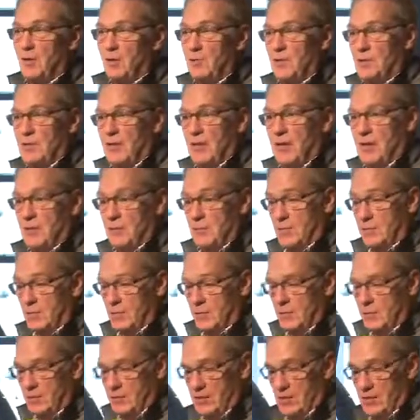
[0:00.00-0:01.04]
long time to
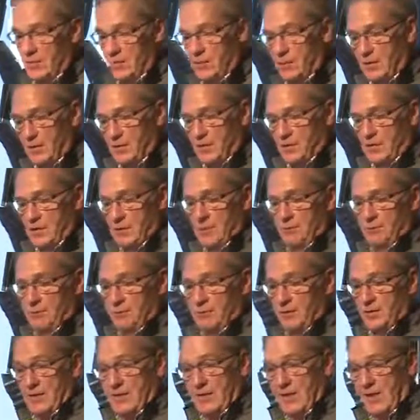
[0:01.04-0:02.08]
deliver something so
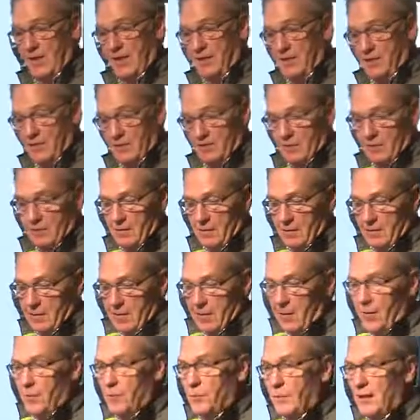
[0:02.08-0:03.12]
slight.
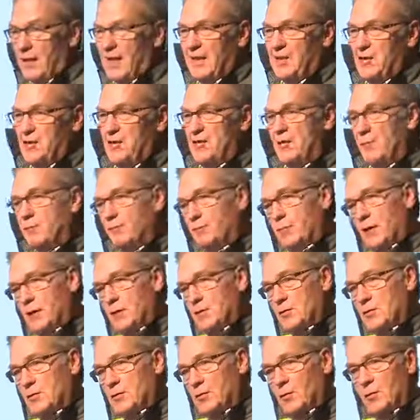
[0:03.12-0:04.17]
But actually,
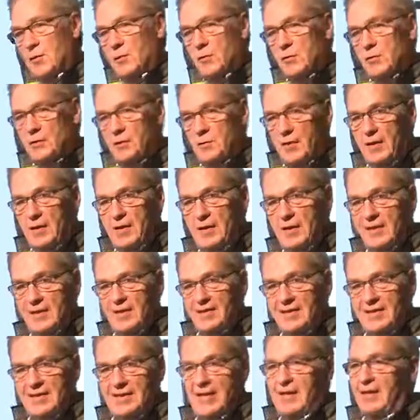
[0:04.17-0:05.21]
part of the work was making
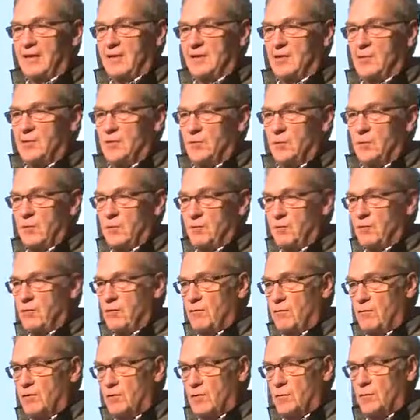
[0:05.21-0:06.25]
it slight, because my
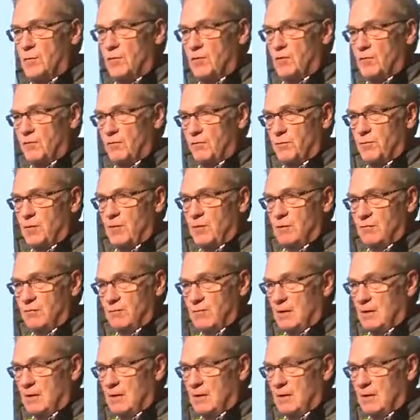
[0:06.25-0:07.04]
previous books have been